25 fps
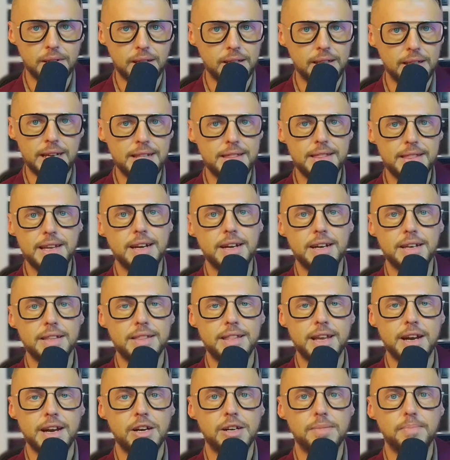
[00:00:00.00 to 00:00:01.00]
they're,
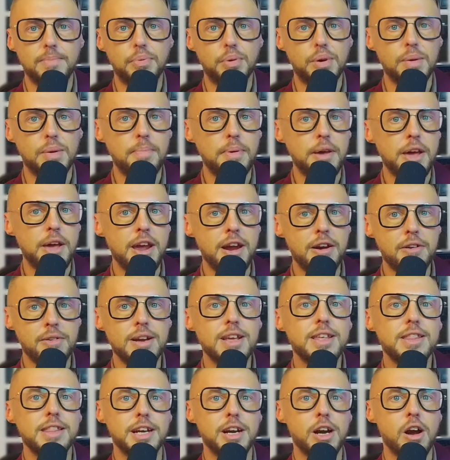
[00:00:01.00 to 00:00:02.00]
they're
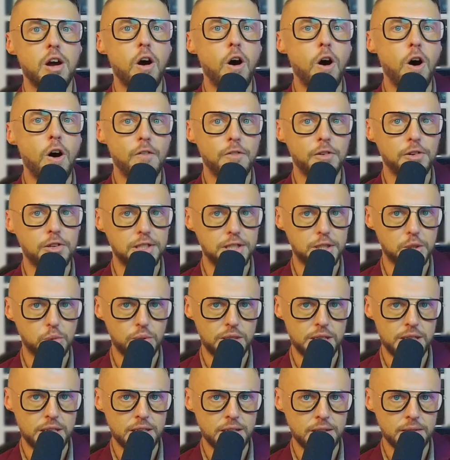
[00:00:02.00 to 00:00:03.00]
preparing their offer
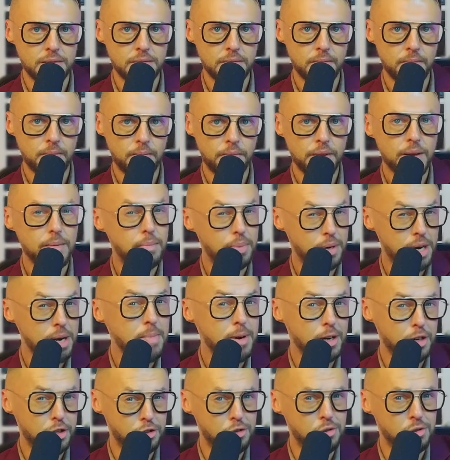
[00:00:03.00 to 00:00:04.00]
suite
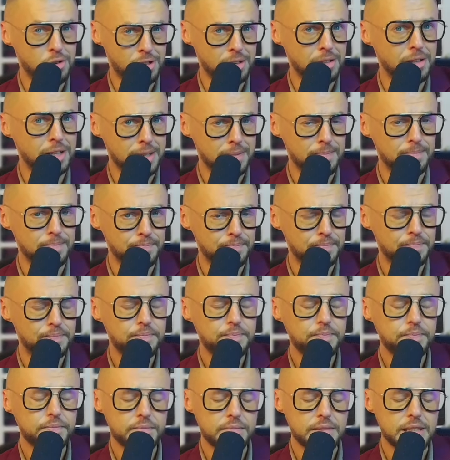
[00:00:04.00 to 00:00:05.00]
prematurely
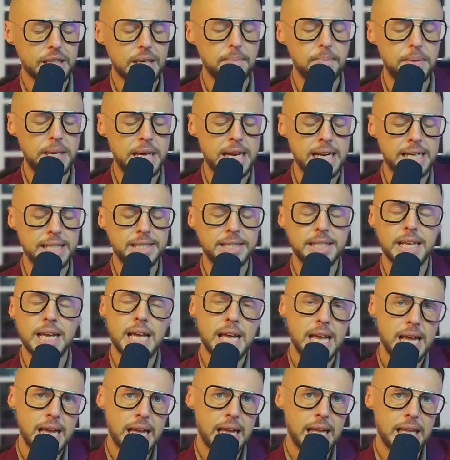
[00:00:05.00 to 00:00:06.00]
because
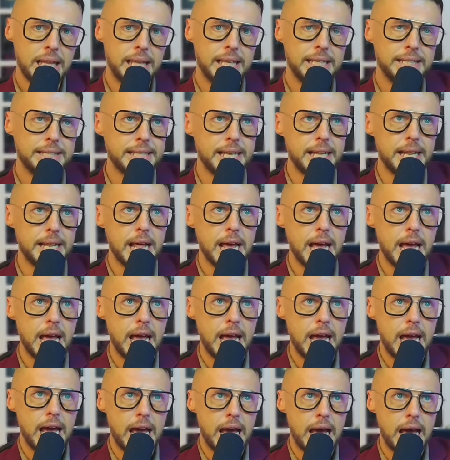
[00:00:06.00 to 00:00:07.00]
listen,
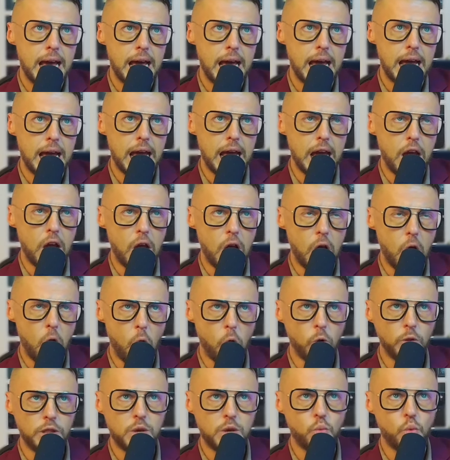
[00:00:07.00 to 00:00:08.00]

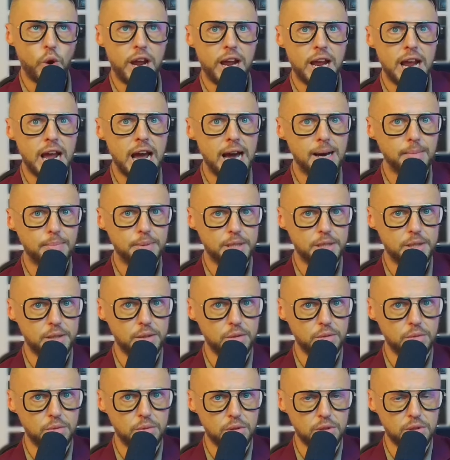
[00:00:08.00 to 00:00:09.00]
all the way up
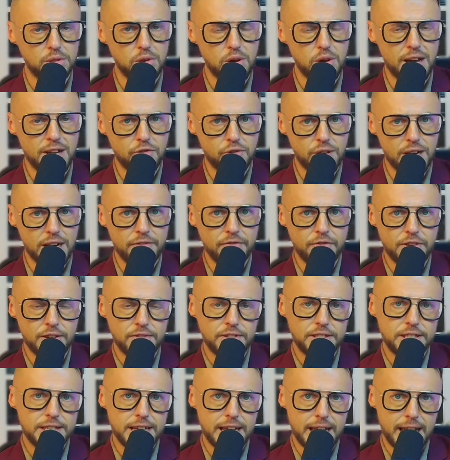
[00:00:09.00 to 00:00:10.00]
to
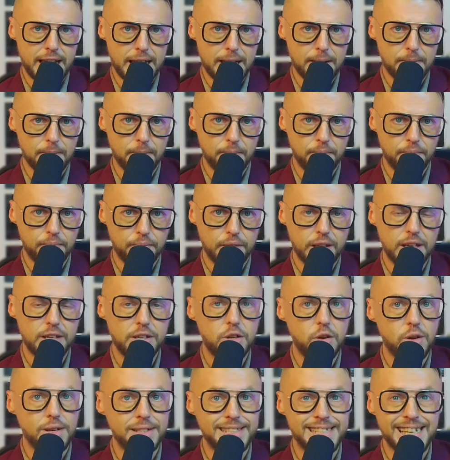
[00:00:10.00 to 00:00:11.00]
250K,
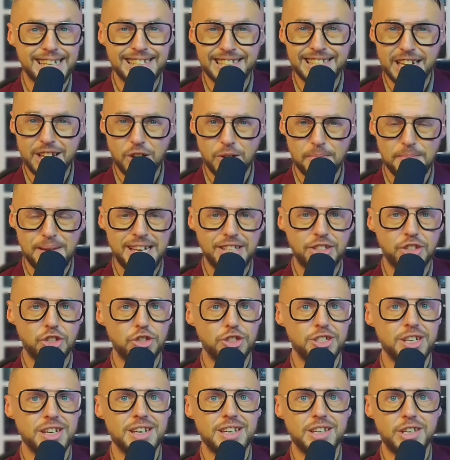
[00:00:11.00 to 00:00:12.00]
you're testing your
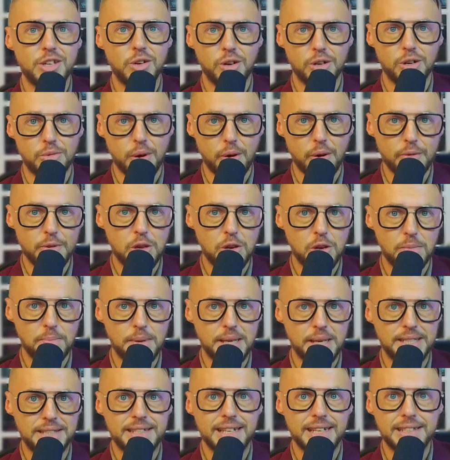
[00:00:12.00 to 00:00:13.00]
messaging, you're growing your
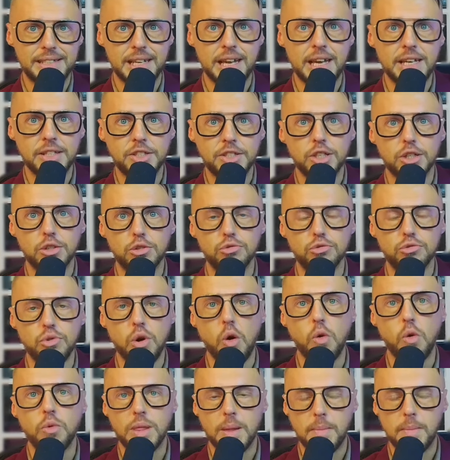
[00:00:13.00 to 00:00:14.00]
business. It's a
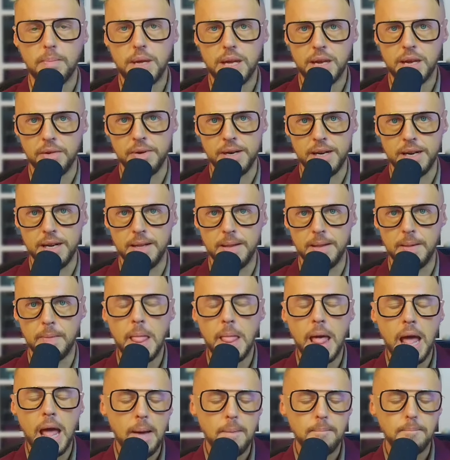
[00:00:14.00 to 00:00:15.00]
growth period.
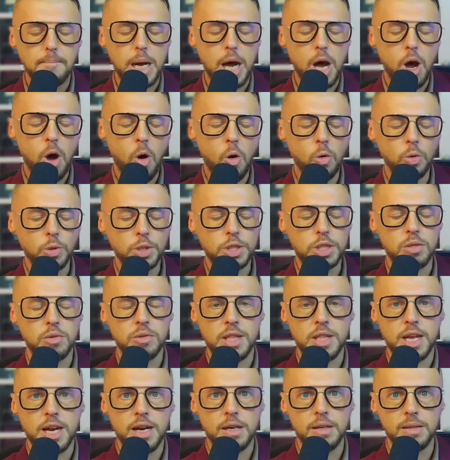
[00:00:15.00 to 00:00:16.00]
But also
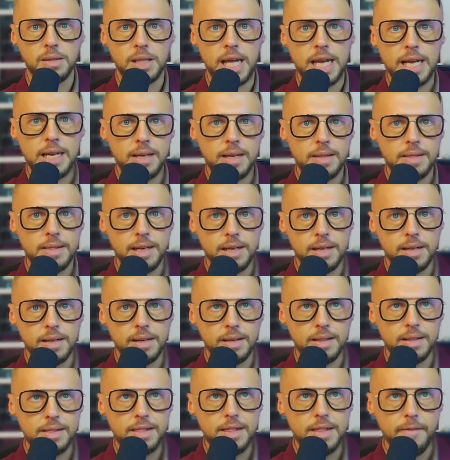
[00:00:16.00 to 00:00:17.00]
they're like they're
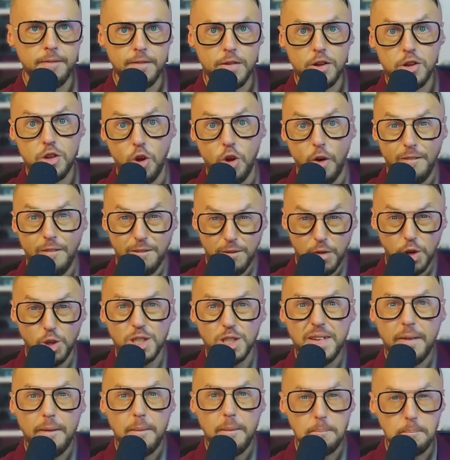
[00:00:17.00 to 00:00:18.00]
the, your
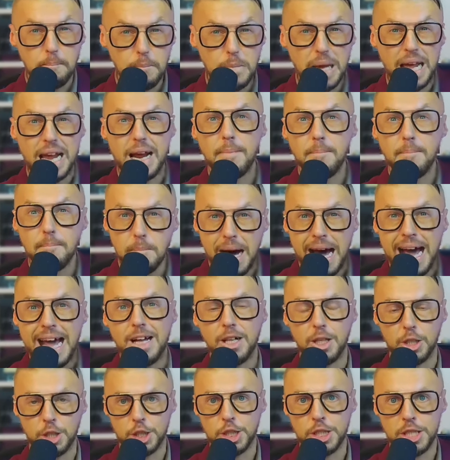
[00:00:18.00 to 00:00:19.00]
first big
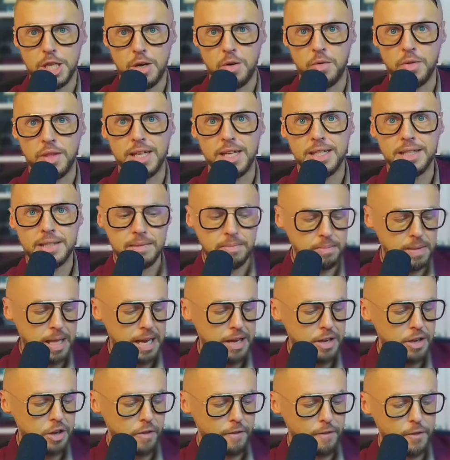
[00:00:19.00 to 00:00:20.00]
milestone is
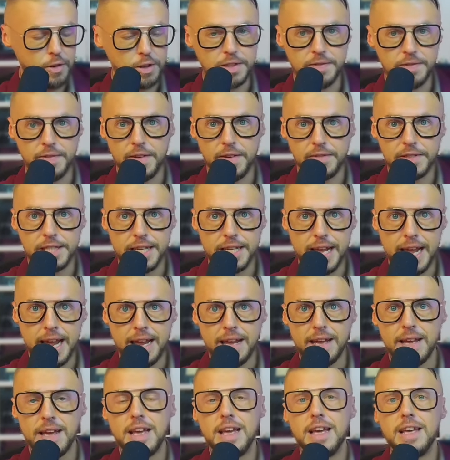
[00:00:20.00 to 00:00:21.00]
like your first
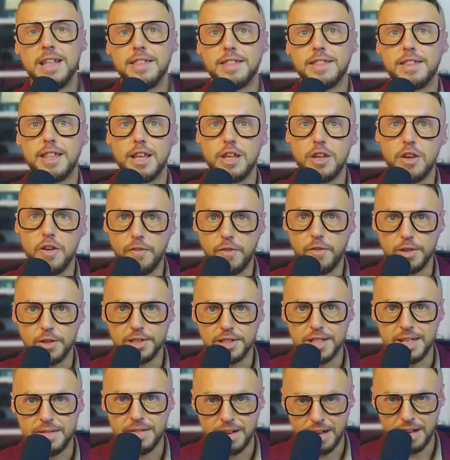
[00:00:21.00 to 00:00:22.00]
50K, then your
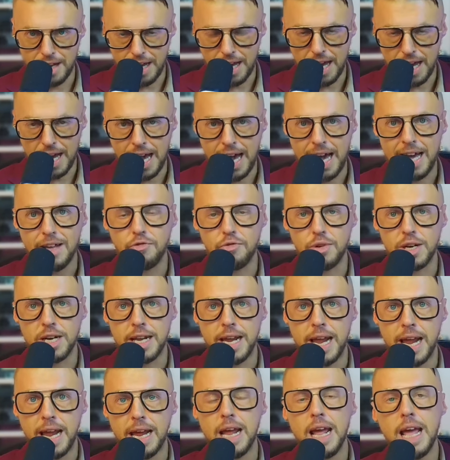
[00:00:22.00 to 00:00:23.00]
first
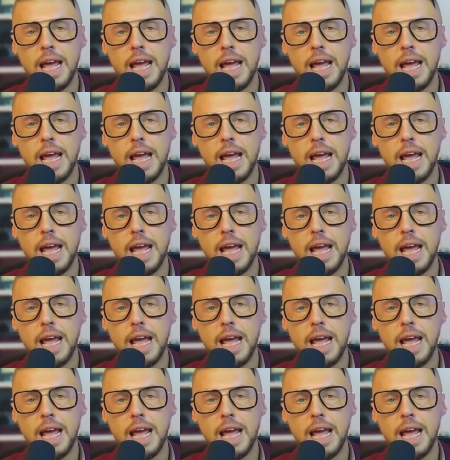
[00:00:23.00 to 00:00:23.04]
100K,